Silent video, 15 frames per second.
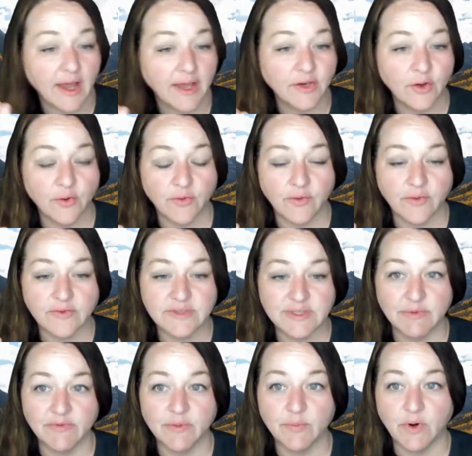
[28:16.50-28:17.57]
I know
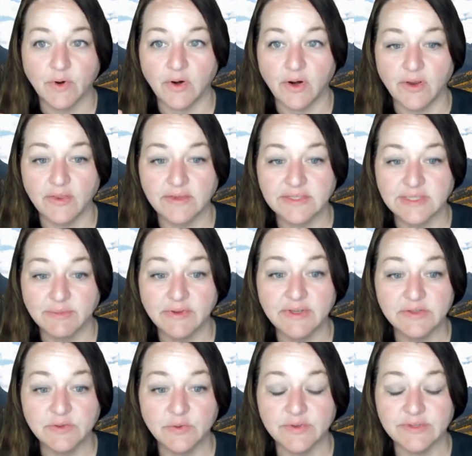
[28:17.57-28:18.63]
some of
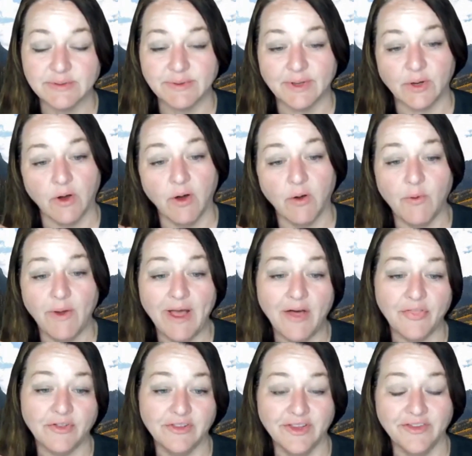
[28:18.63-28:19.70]
these oils, I'm like, oh wow,
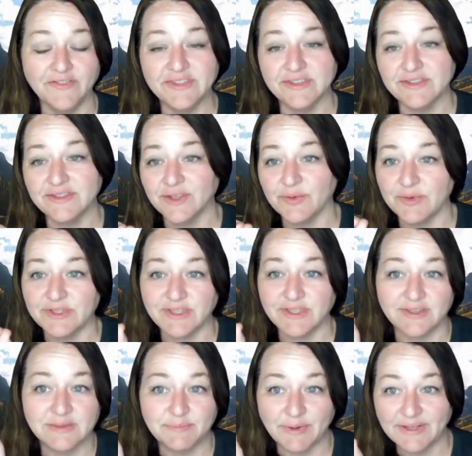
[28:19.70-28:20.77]
the lymph system is
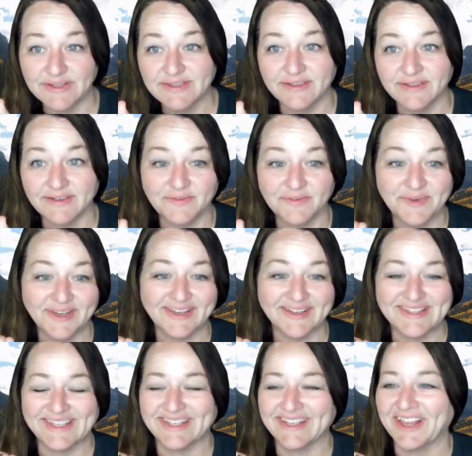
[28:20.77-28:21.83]
expensive
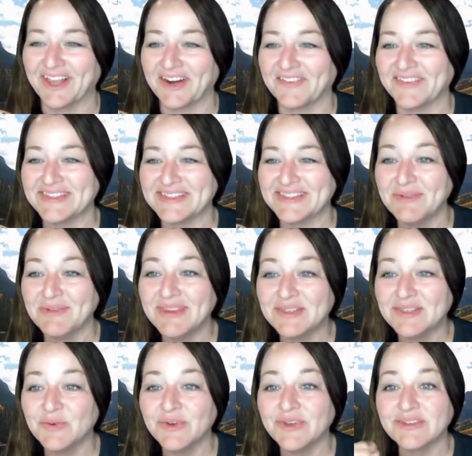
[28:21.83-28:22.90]
because some of
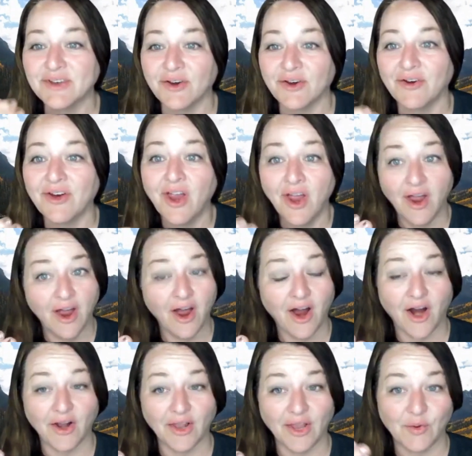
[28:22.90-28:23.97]
these oils
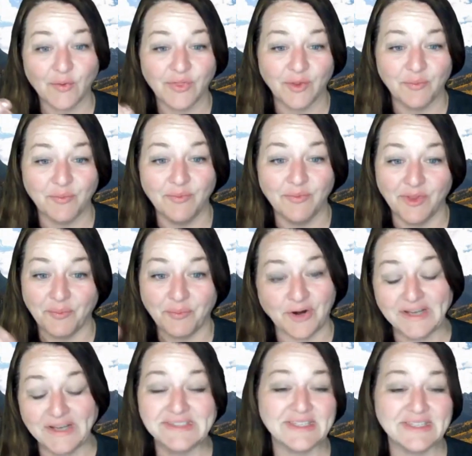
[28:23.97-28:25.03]
are like the
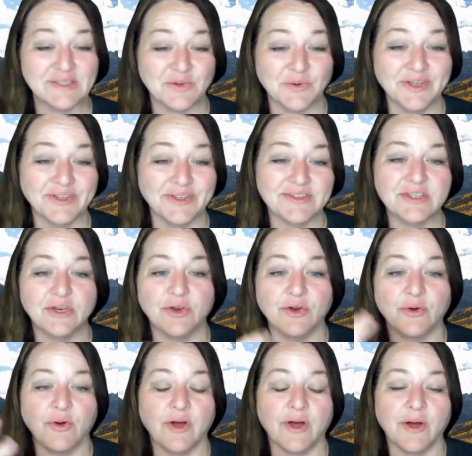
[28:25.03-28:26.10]
priciest oils, you
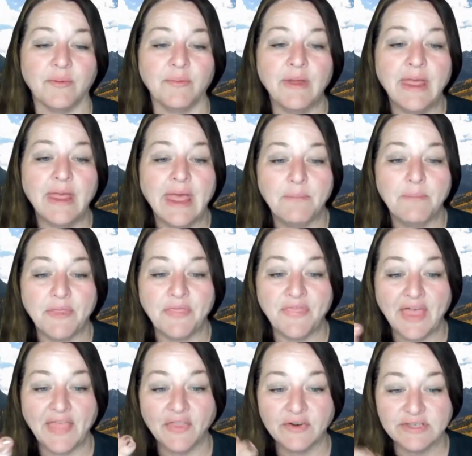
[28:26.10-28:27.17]
know. But
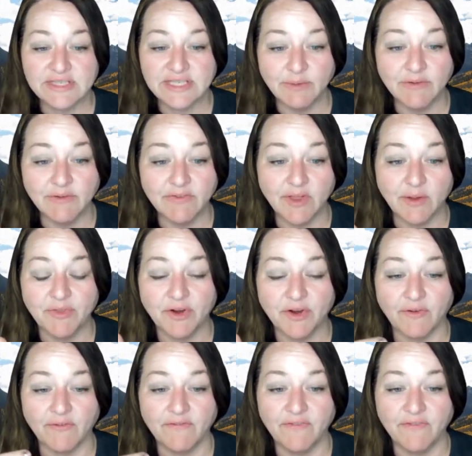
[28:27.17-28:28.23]
then there's some of them that
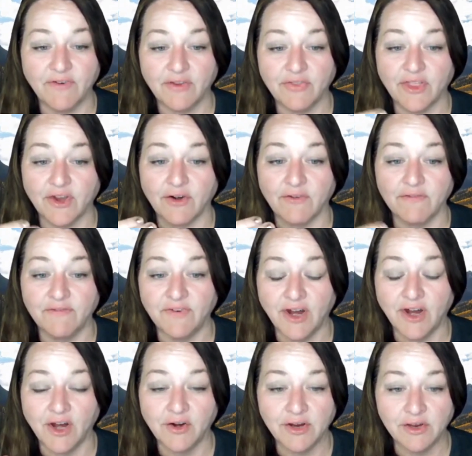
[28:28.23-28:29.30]
are
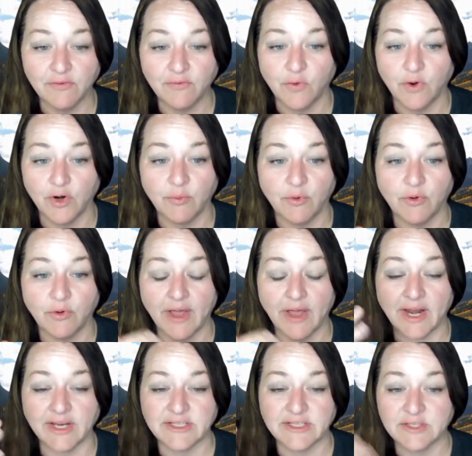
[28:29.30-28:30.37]
very affordable,
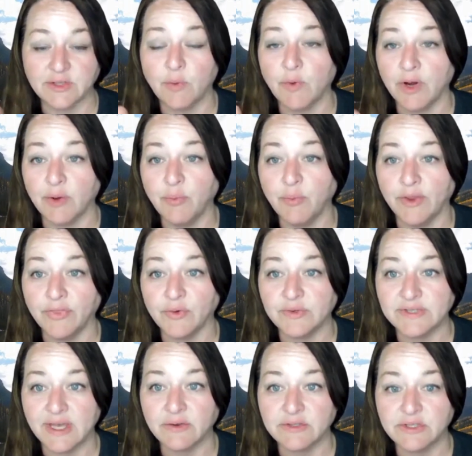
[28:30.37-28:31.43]
and I want to point
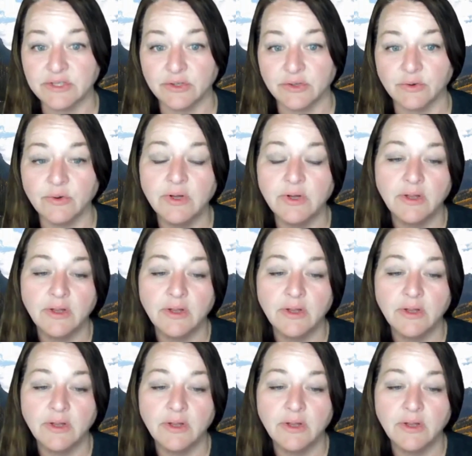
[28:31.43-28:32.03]
those out to you.